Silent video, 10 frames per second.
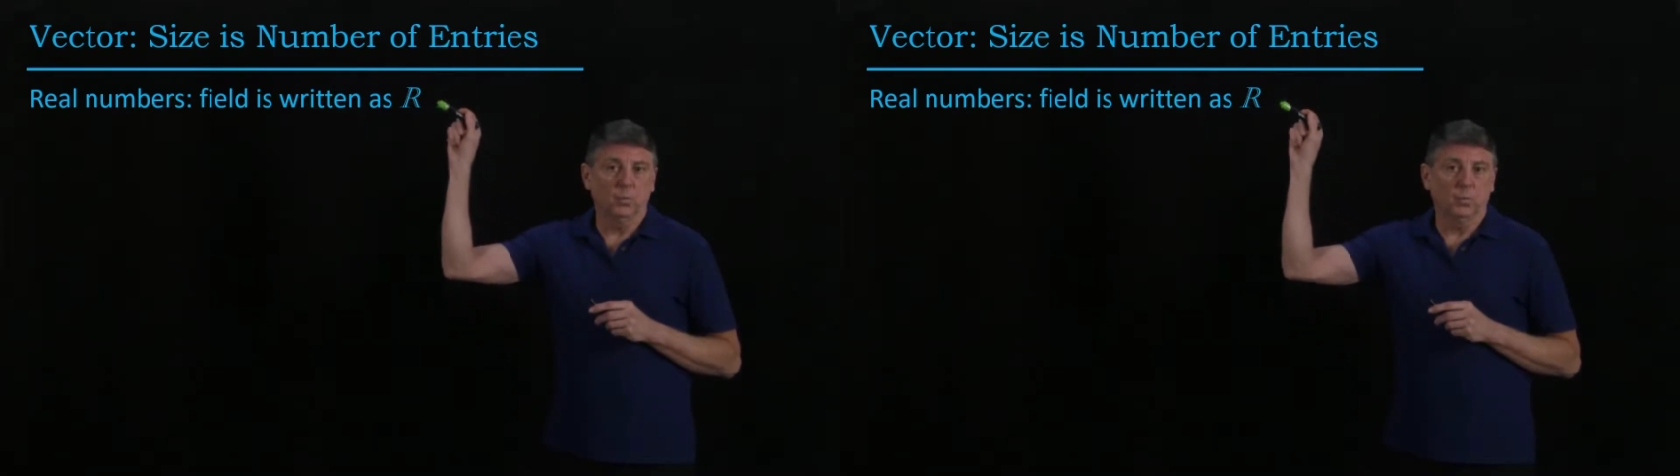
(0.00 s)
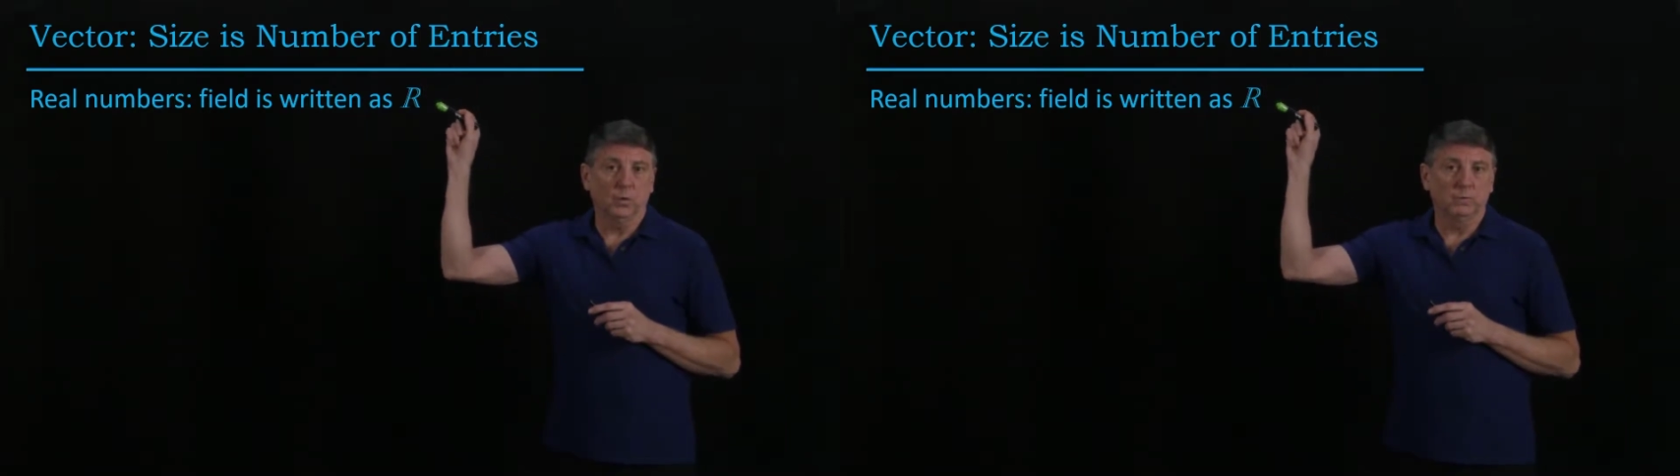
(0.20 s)

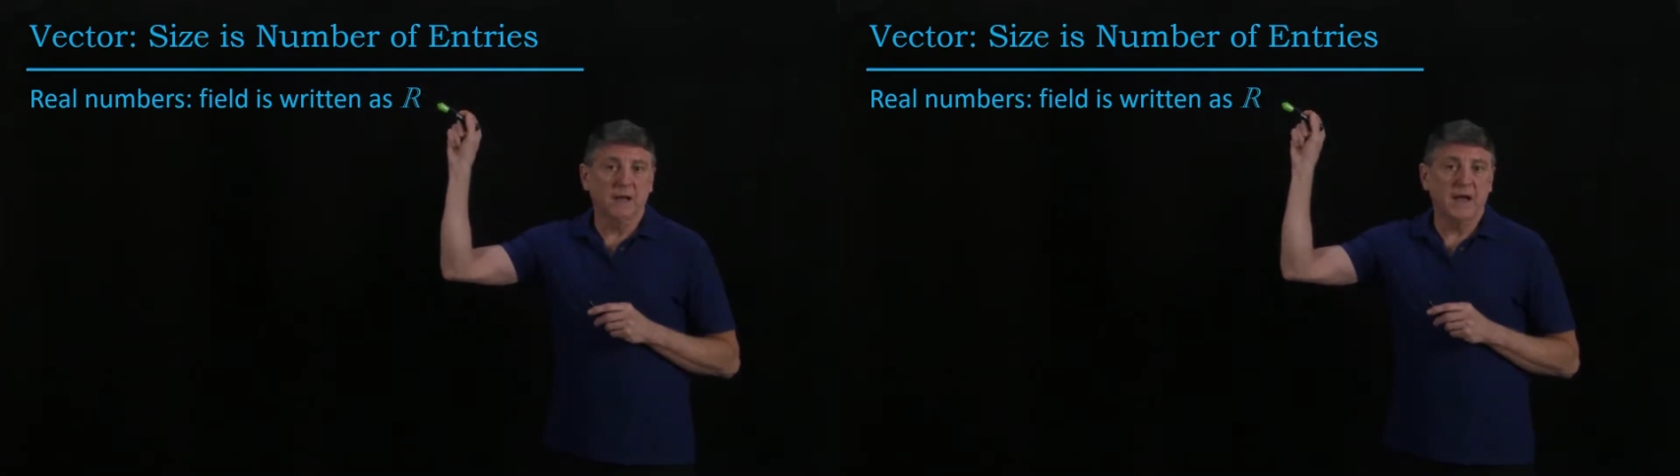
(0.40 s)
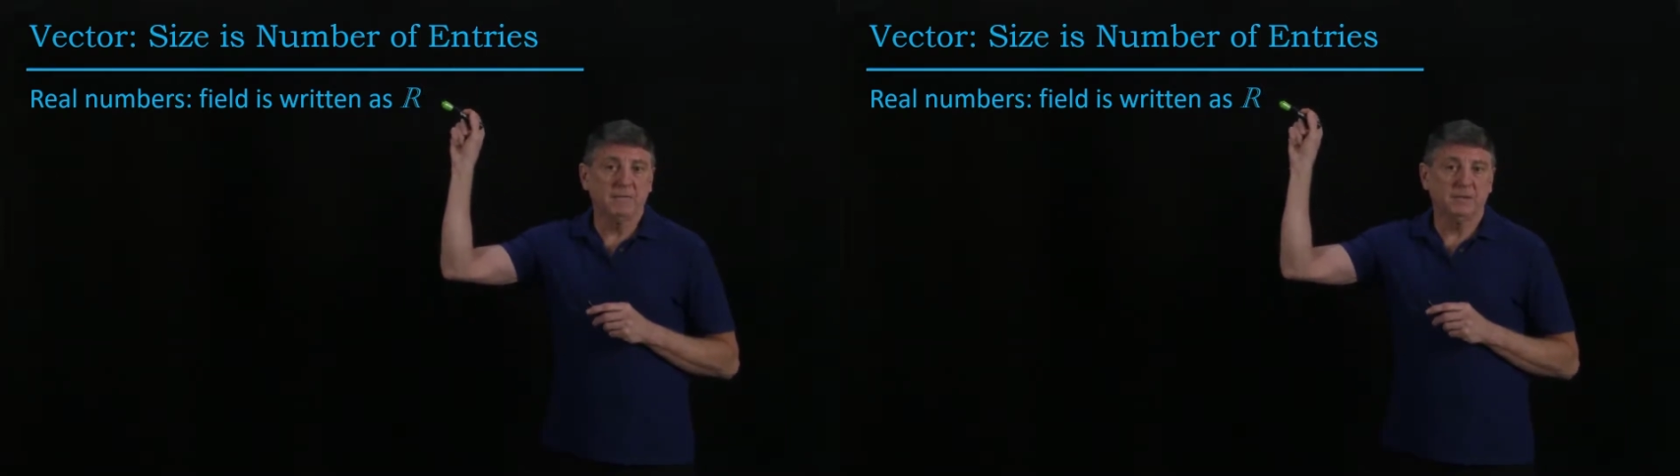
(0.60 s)

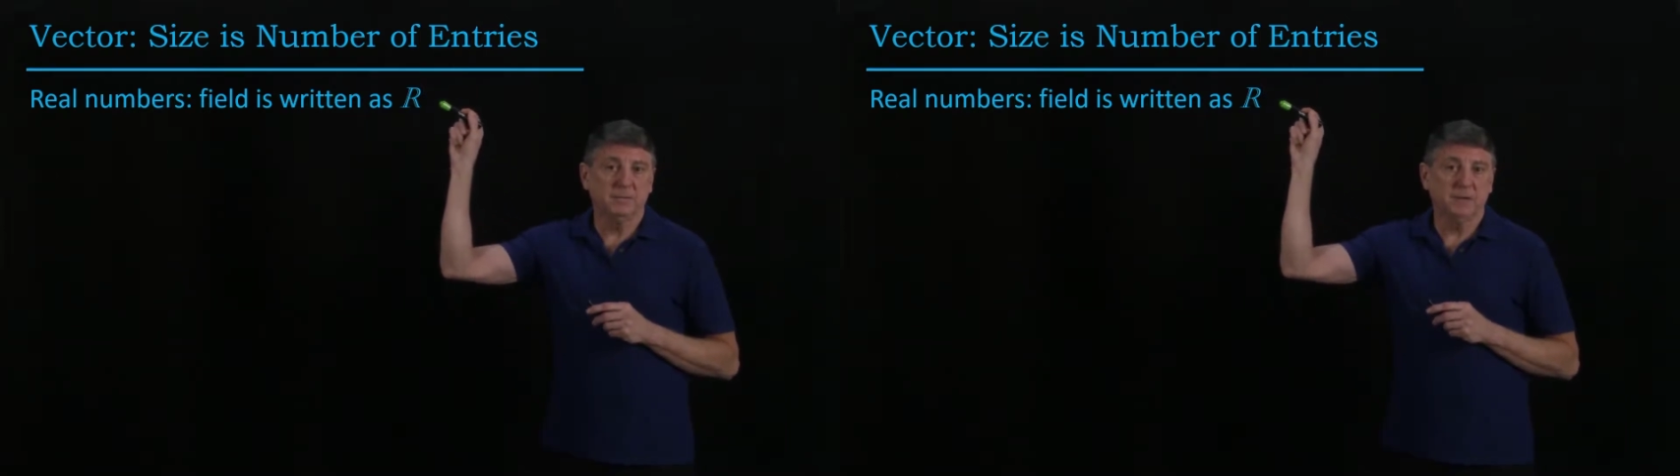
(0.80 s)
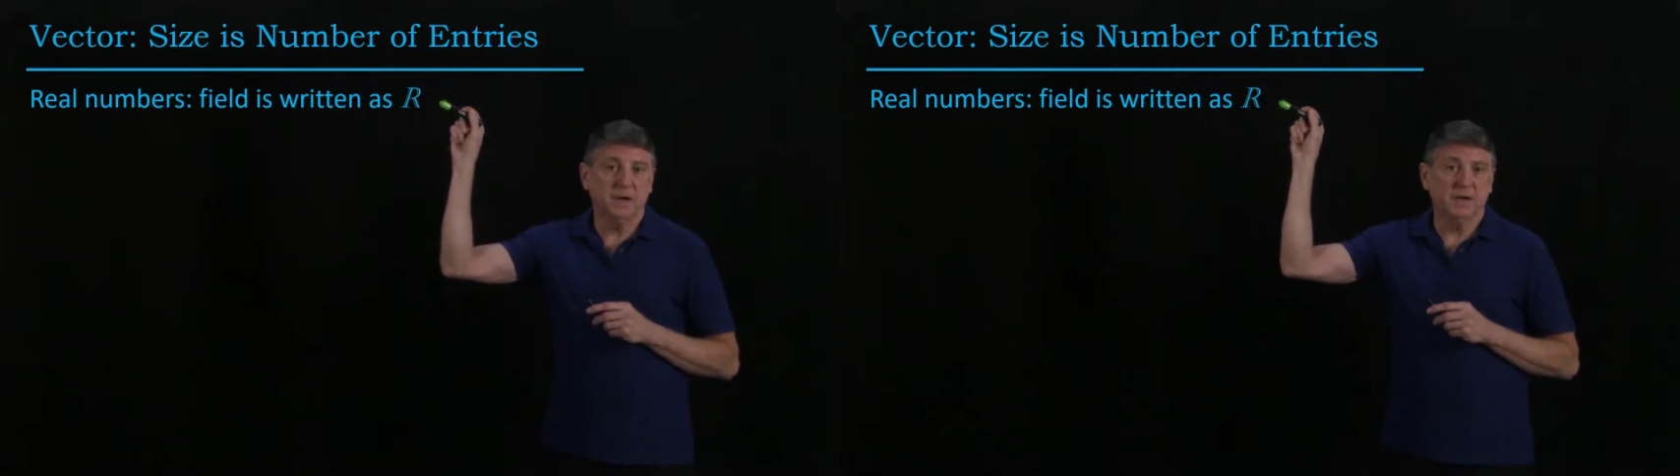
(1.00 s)
We'll have
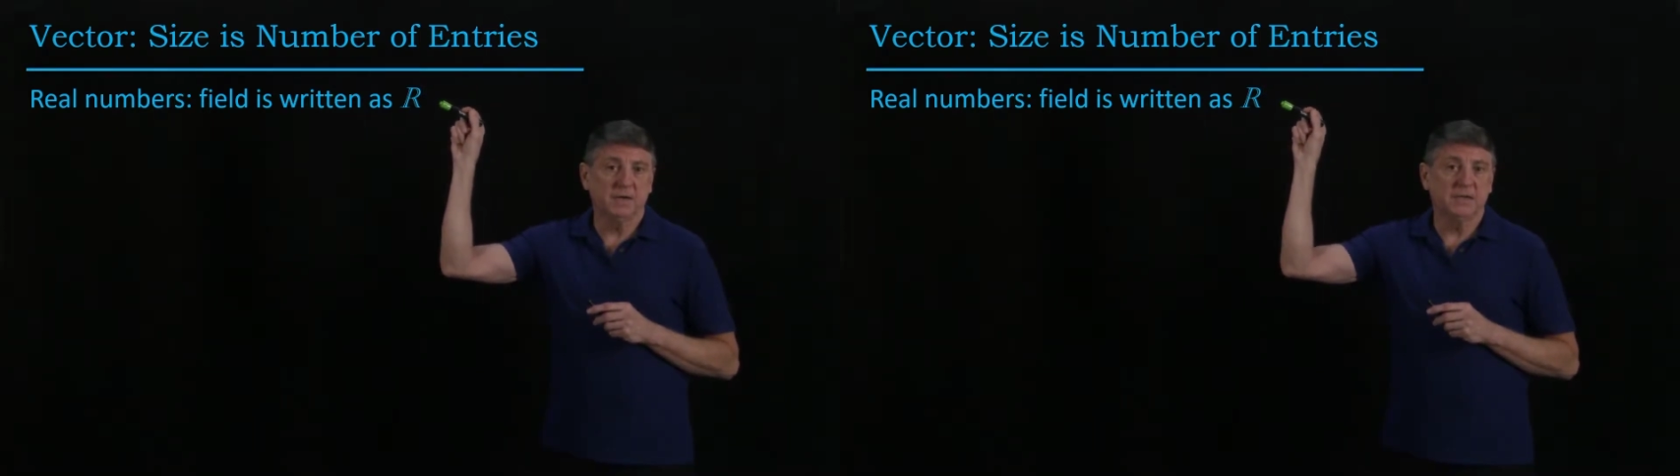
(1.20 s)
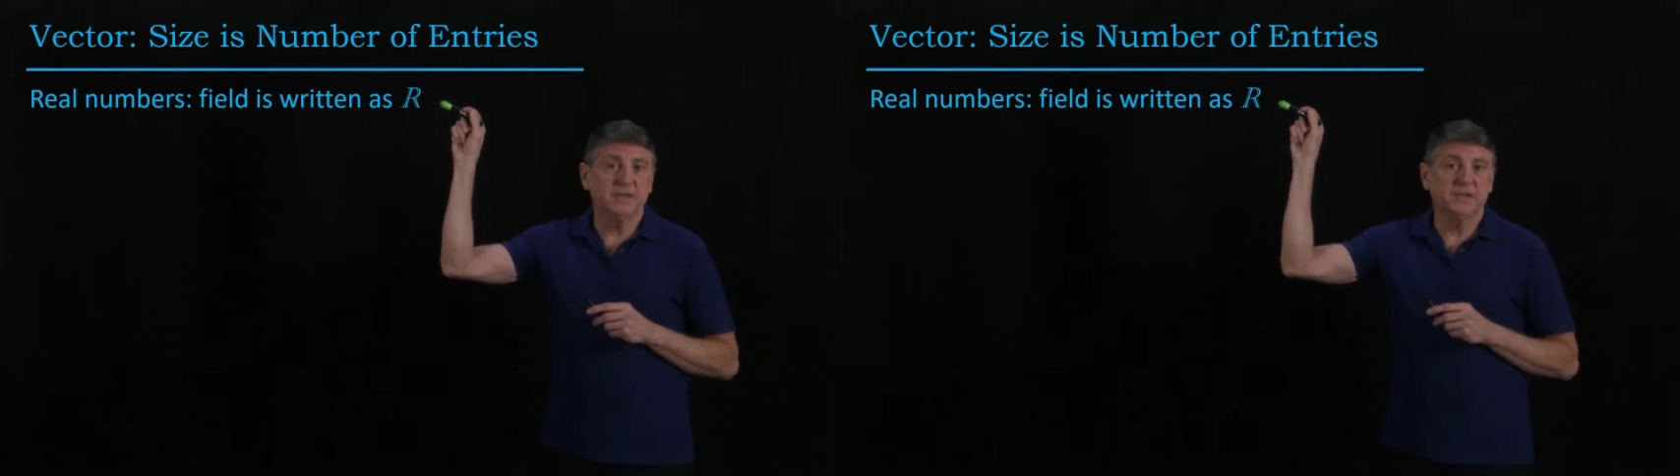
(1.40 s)
them,
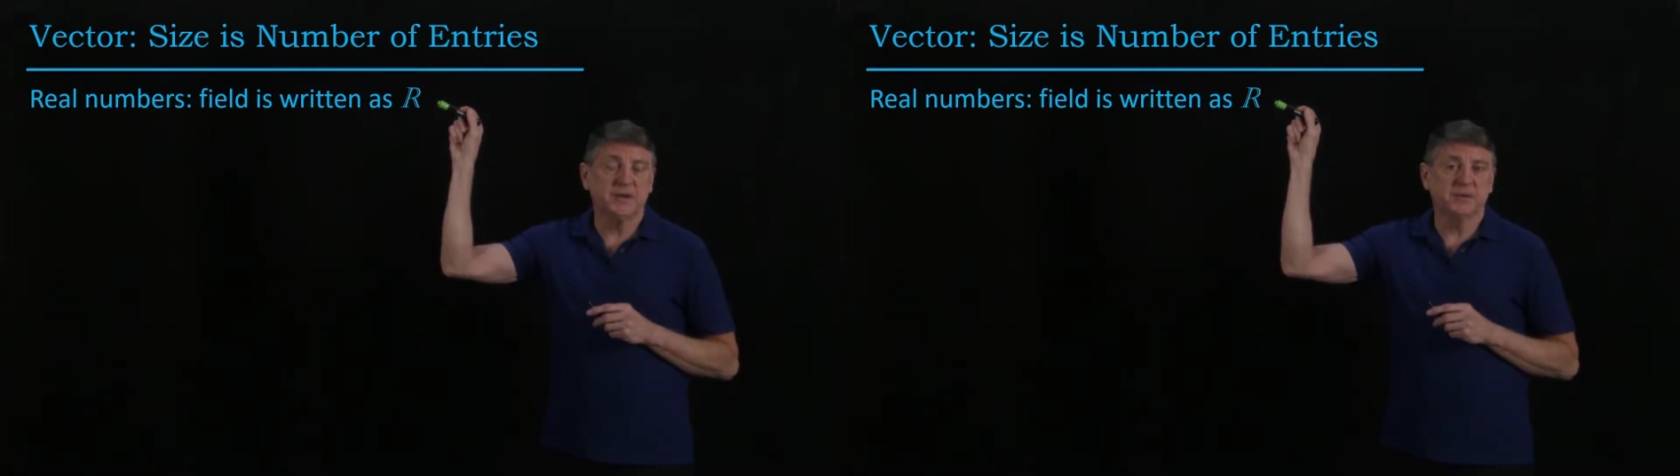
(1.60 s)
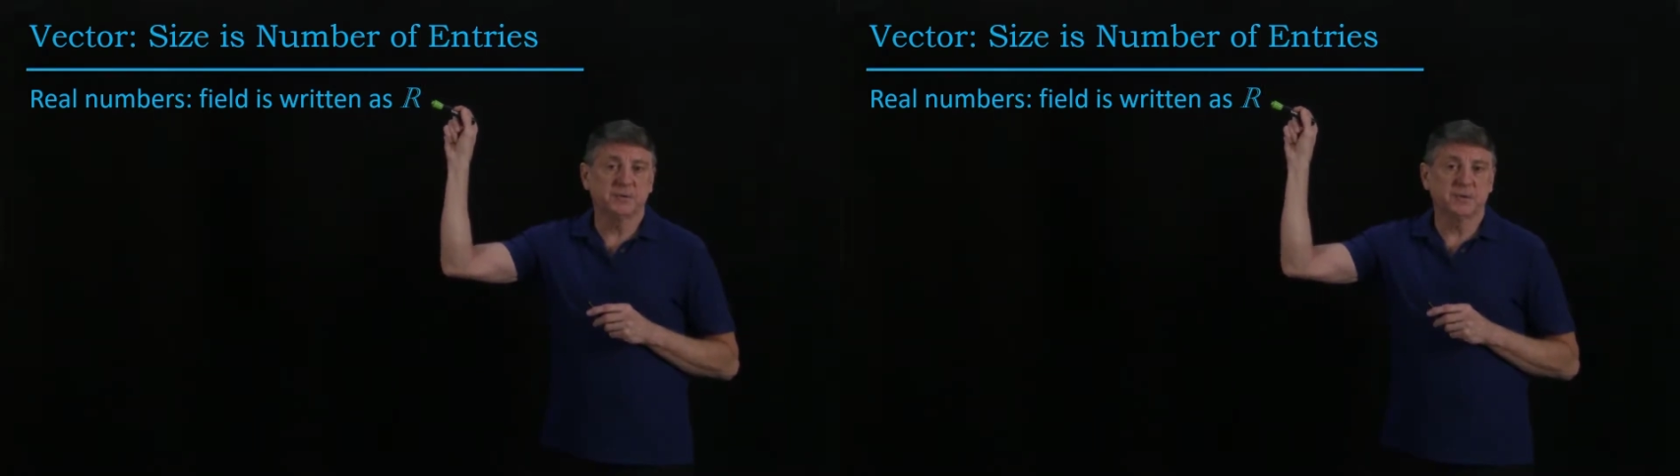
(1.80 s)
each
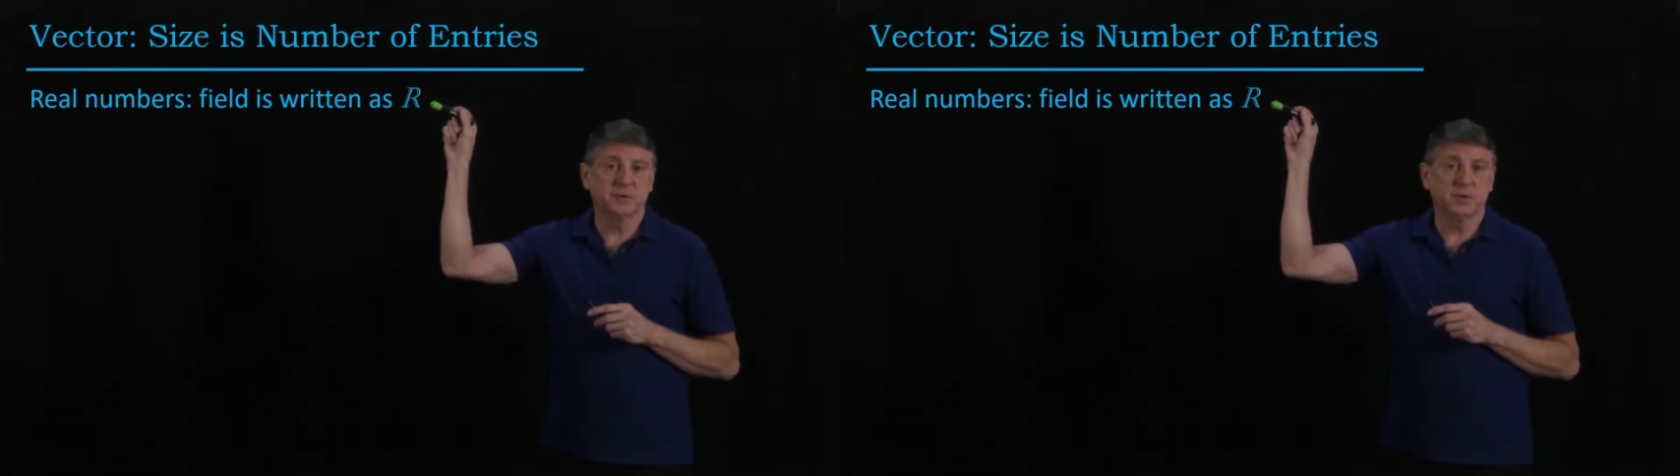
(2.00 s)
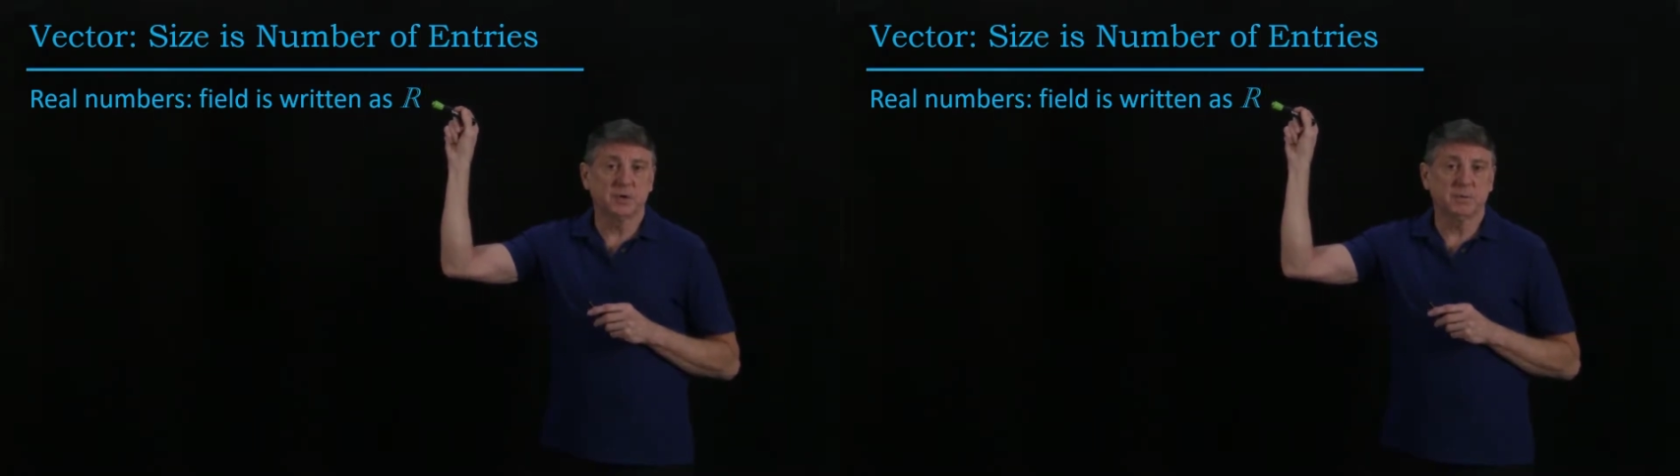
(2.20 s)
entry is going